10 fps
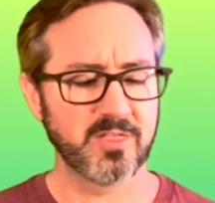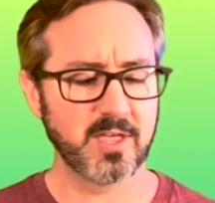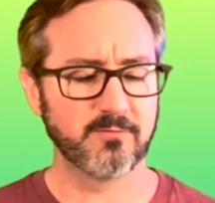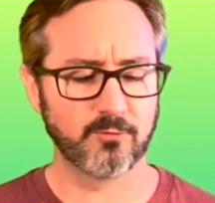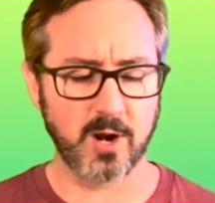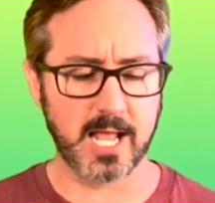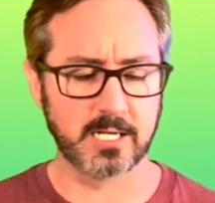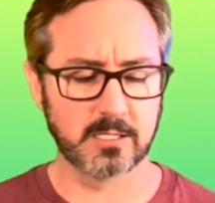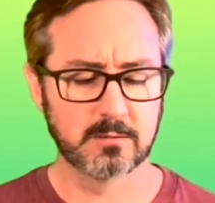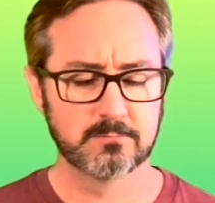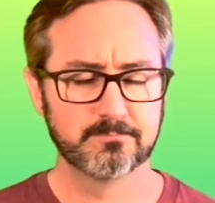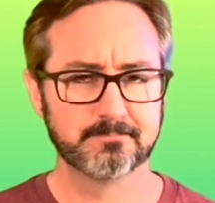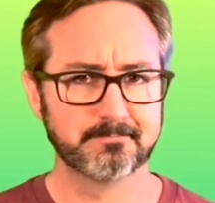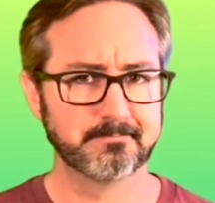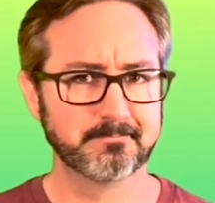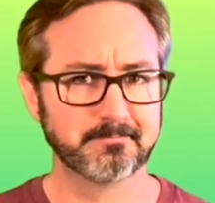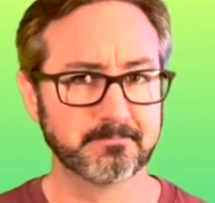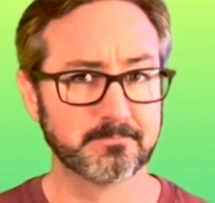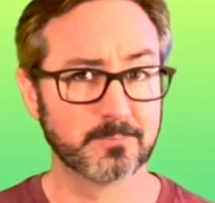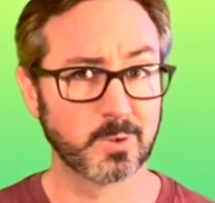a friend?
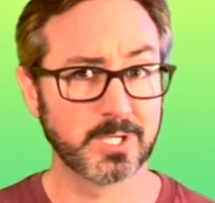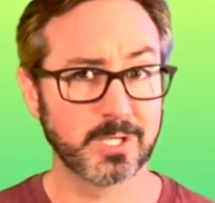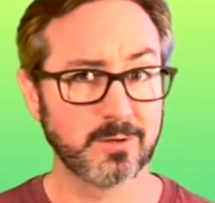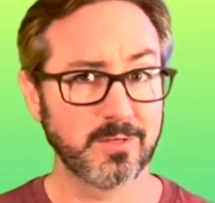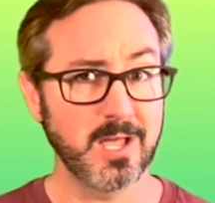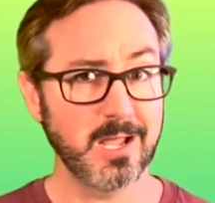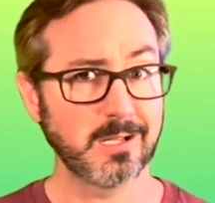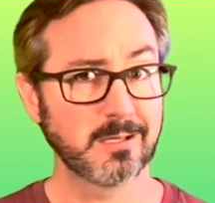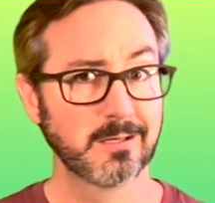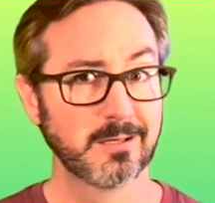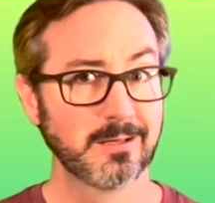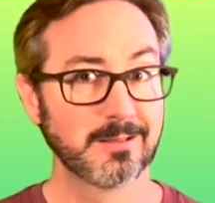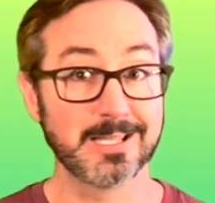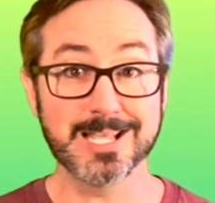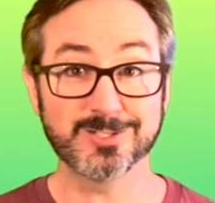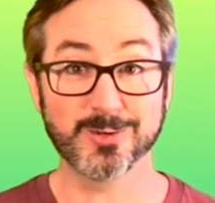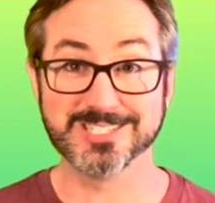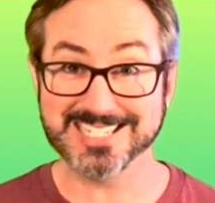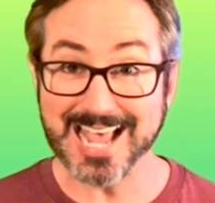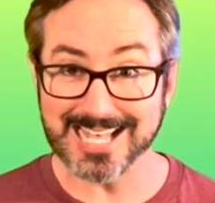Hmm, what do you think? The answer
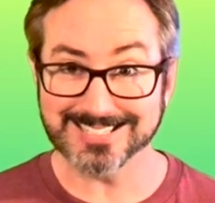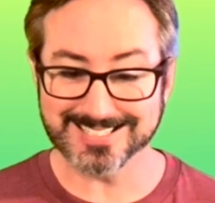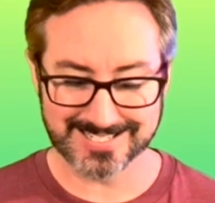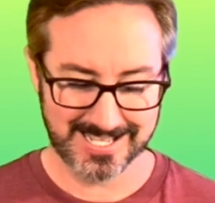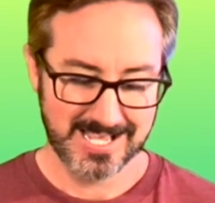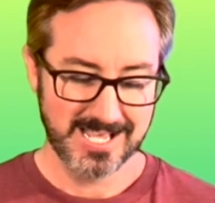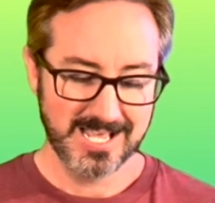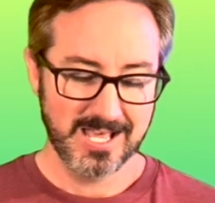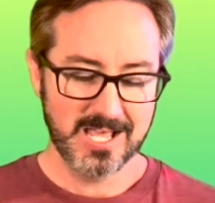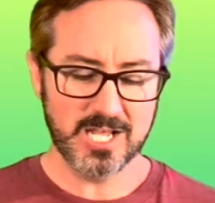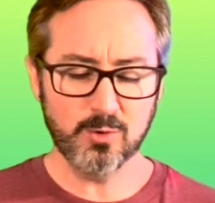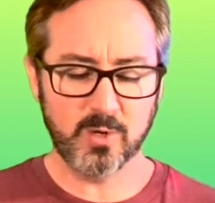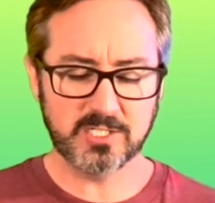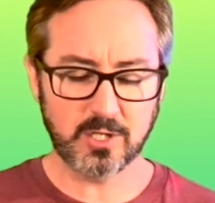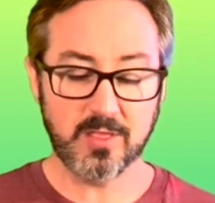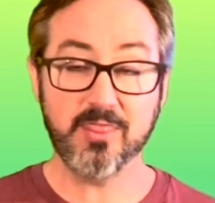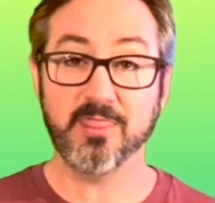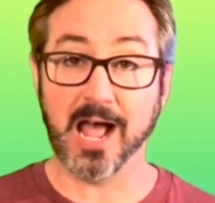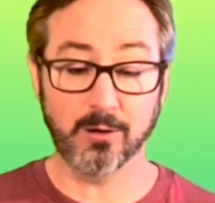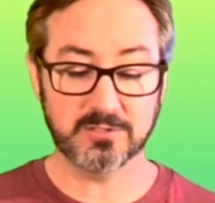is yes. In winter,
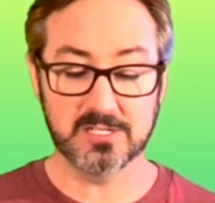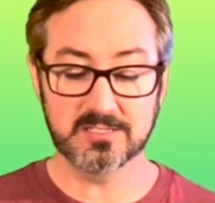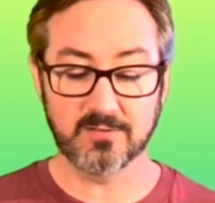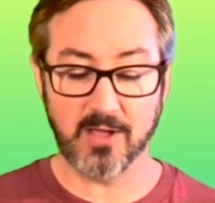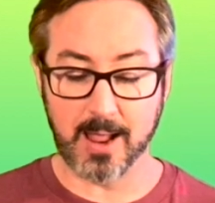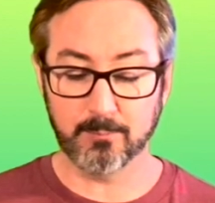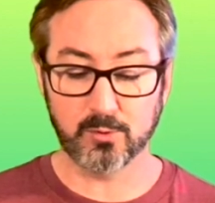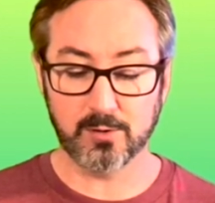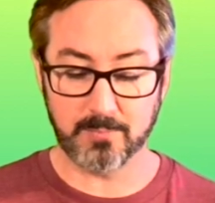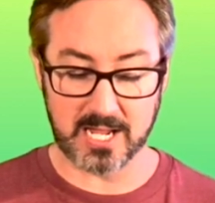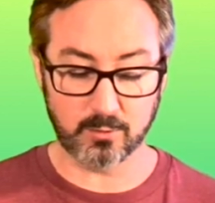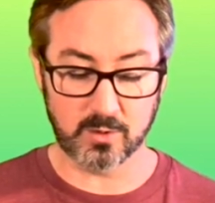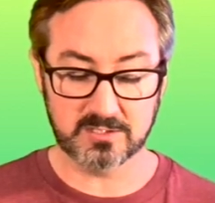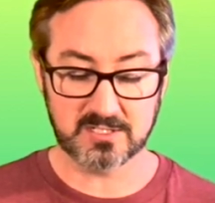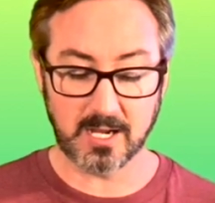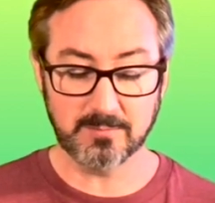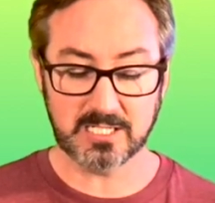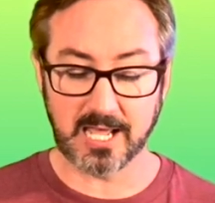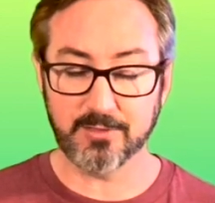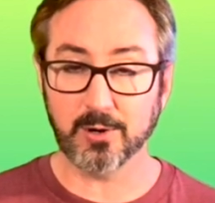thousands of emperor penguins come
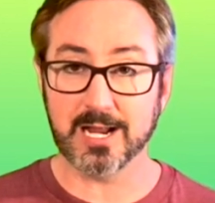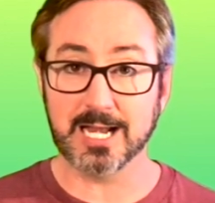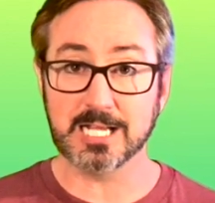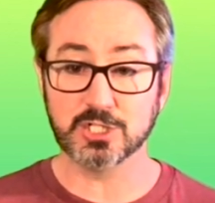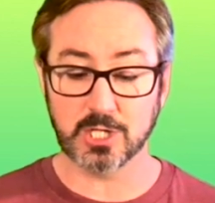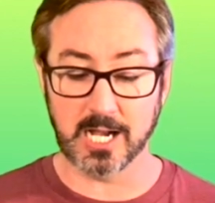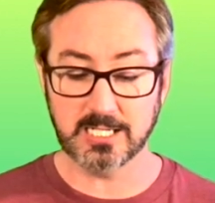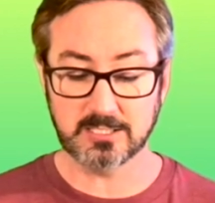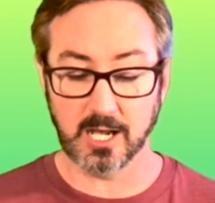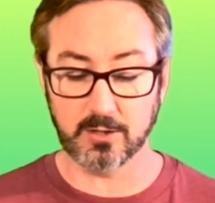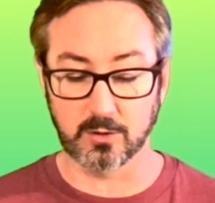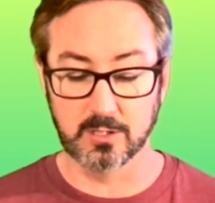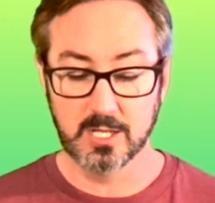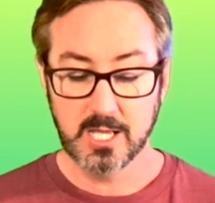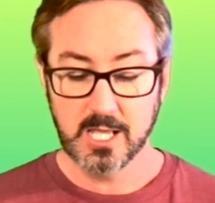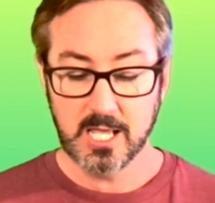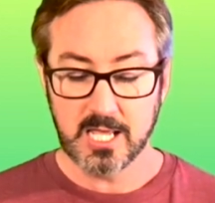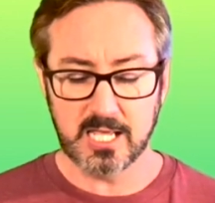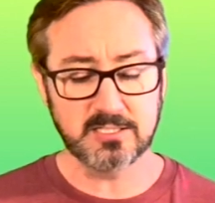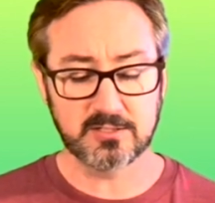together in a giant huddle.
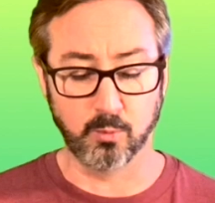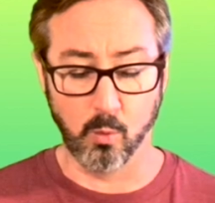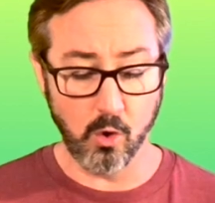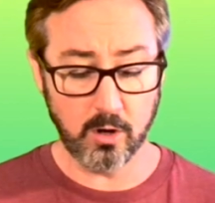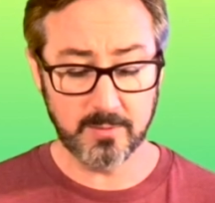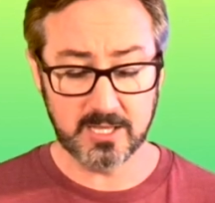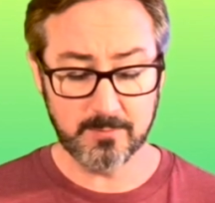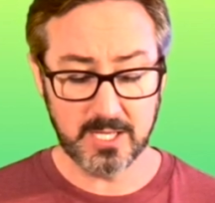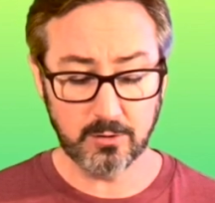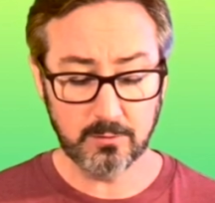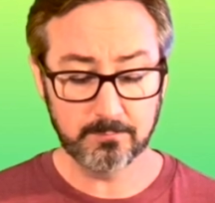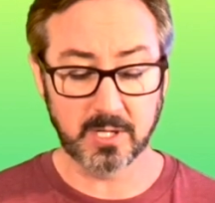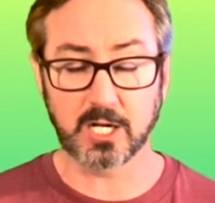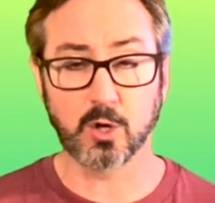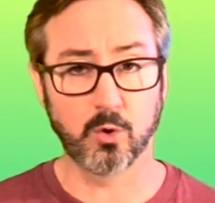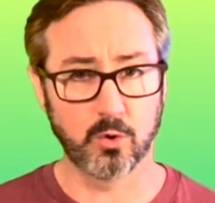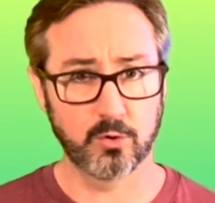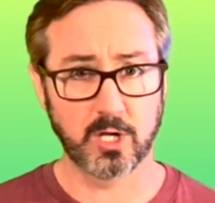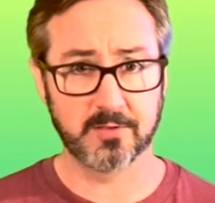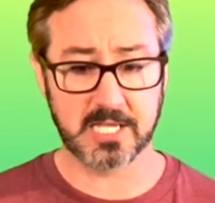It's warm in the middle, but
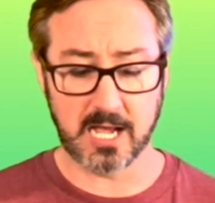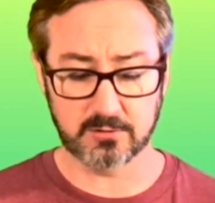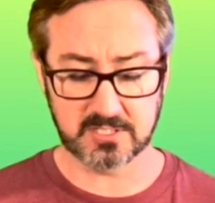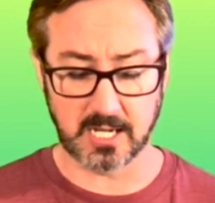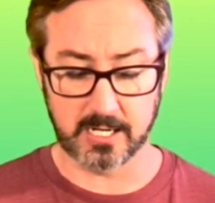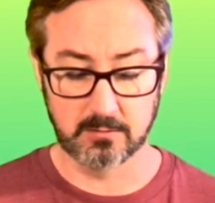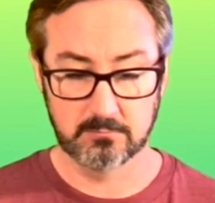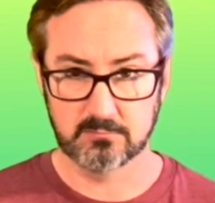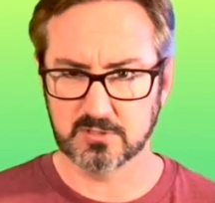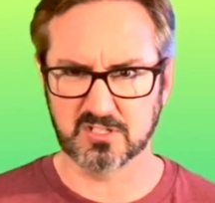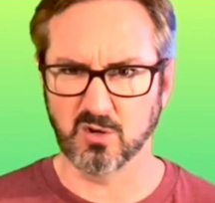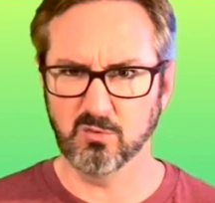cold on the outside. So